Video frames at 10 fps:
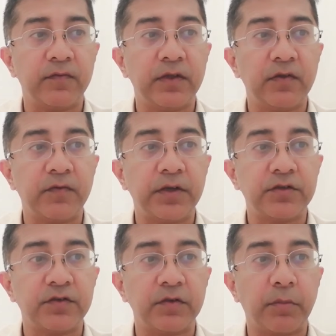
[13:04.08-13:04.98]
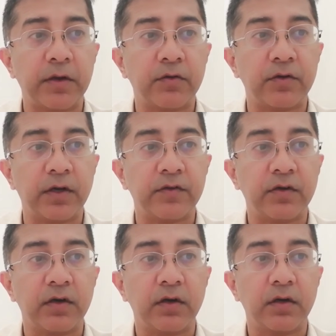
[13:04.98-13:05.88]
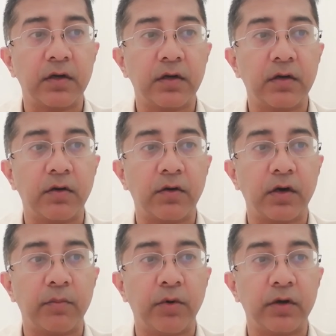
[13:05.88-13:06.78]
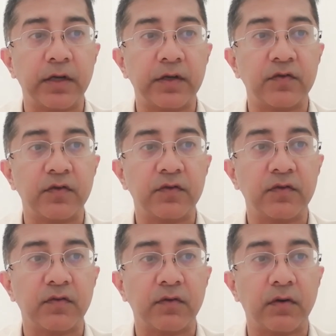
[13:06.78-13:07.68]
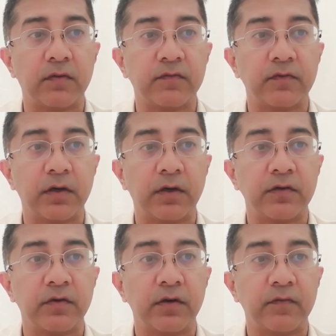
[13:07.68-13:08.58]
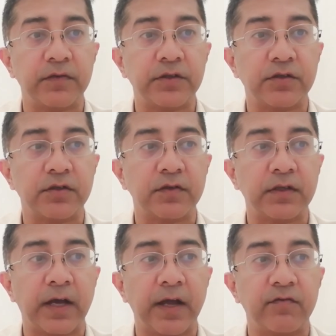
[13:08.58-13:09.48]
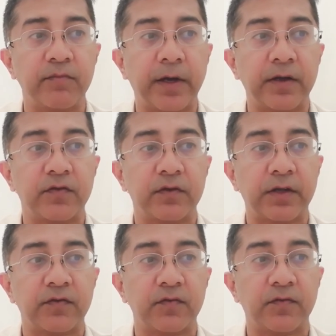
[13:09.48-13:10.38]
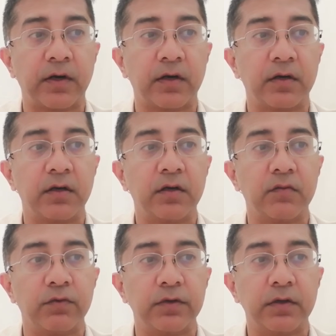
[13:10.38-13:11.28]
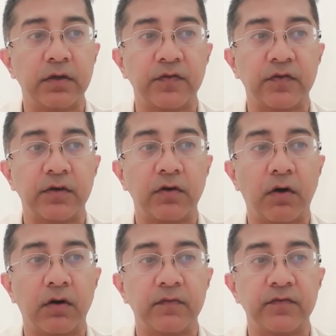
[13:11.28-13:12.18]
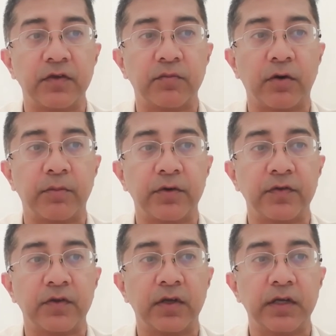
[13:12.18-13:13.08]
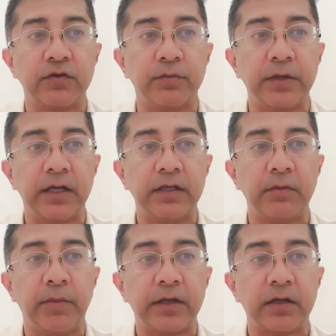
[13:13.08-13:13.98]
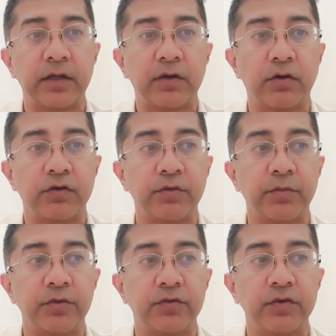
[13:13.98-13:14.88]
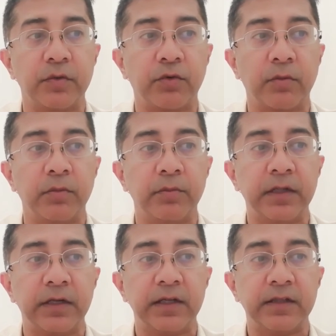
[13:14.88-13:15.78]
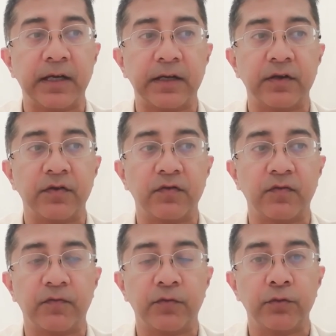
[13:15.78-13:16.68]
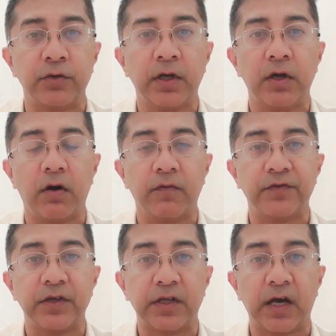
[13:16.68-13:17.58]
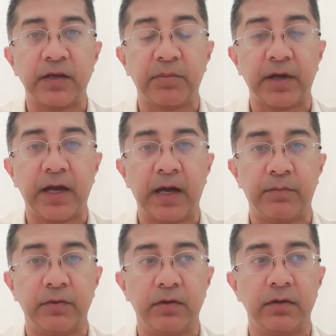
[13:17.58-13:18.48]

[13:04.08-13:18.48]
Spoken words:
these features depend on other or upon existence of other features, naive Bayes classifier would consider all of these properties to be independently contribute to the probability that it is a fruit of the type apple.